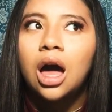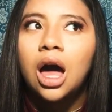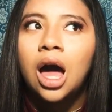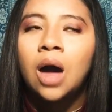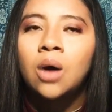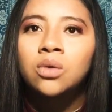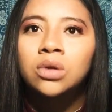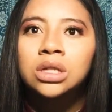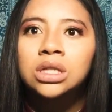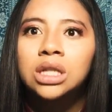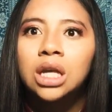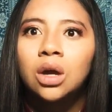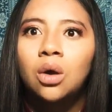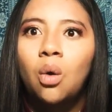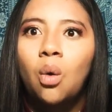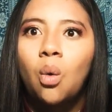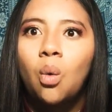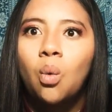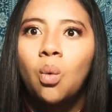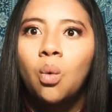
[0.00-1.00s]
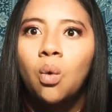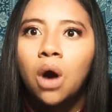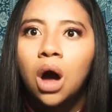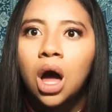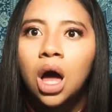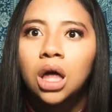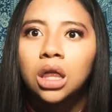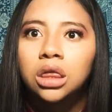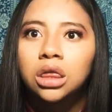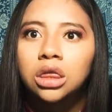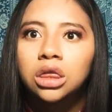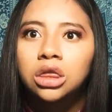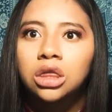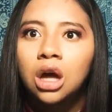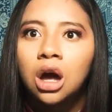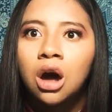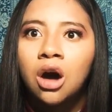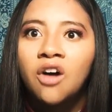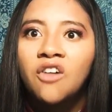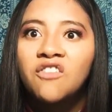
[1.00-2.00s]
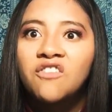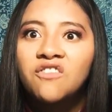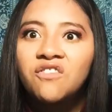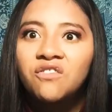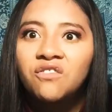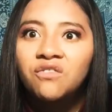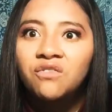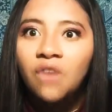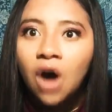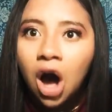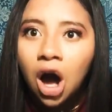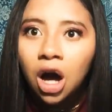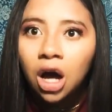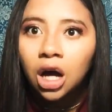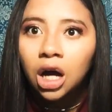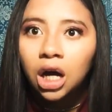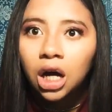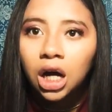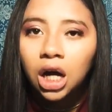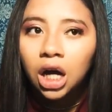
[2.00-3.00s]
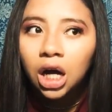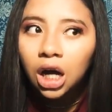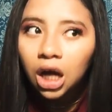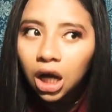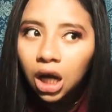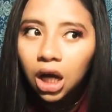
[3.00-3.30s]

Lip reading: I was like, what the fuck?